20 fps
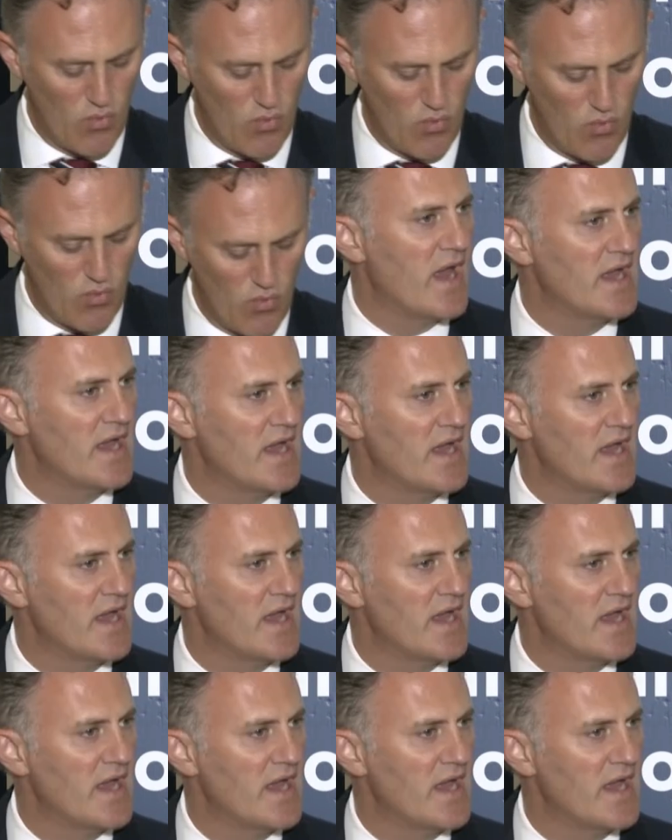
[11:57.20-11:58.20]
to wage
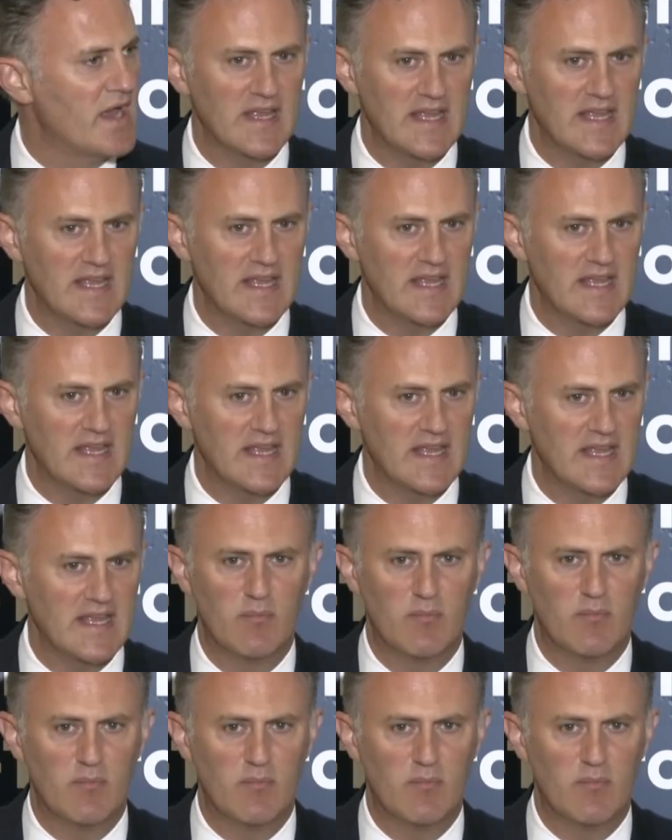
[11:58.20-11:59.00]
that war even